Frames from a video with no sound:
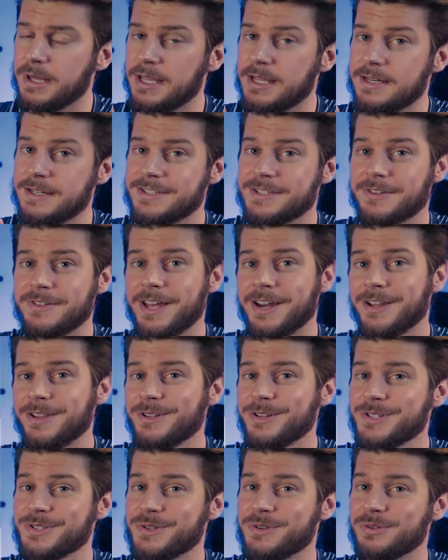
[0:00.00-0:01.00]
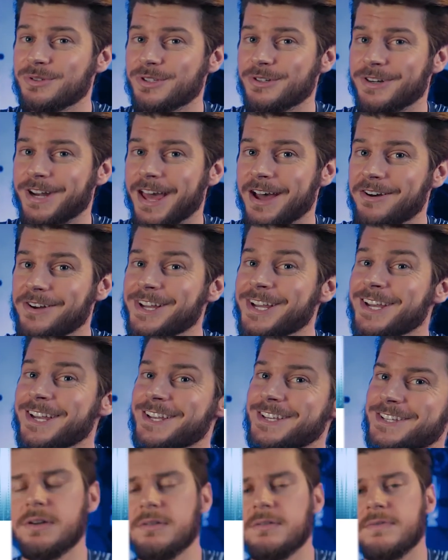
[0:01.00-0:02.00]
page so that it looks cooler now.
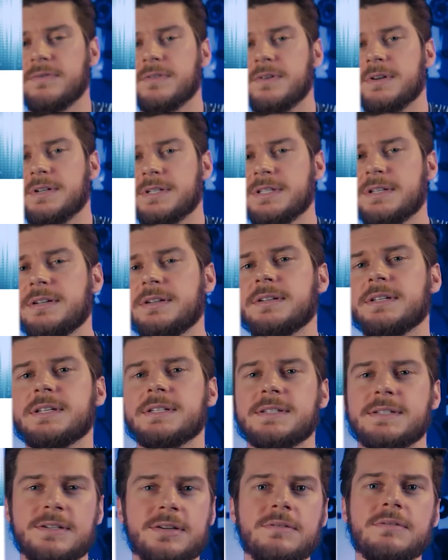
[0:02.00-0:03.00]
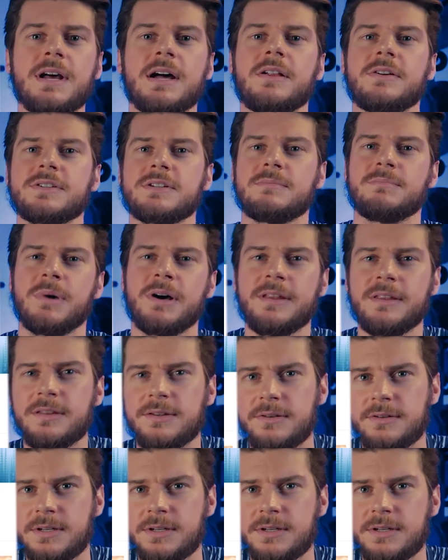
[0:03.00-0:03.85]
So for as little as $2 a month,